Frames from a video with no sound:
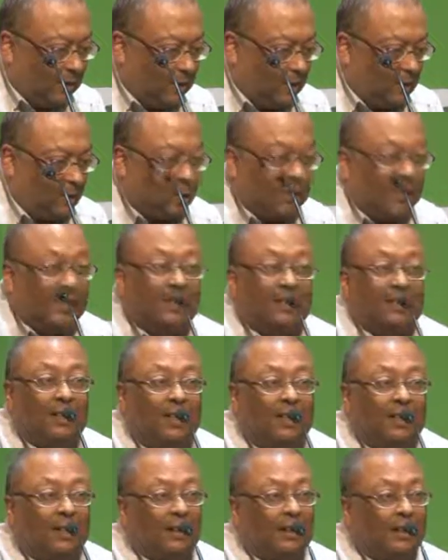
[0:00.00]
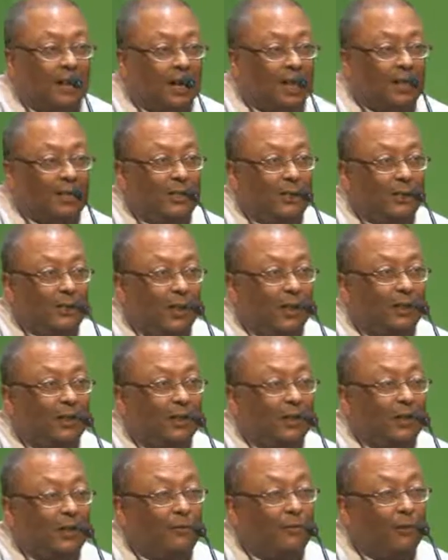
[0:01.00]
So this is a large unit,
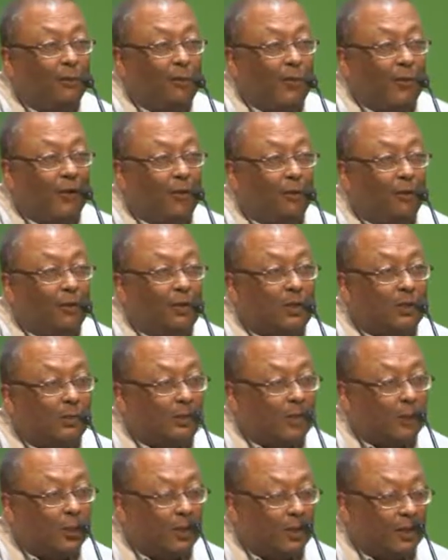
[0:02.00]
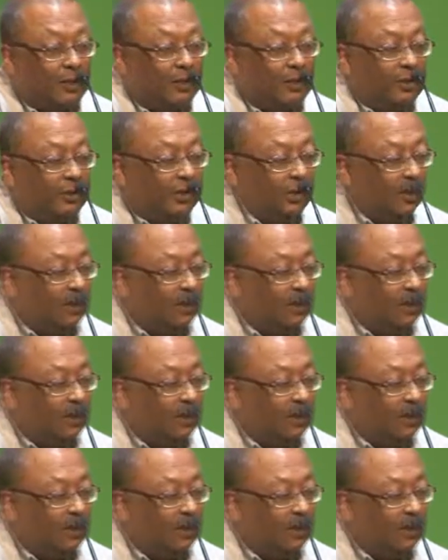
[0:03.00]
34 megawatts of storage.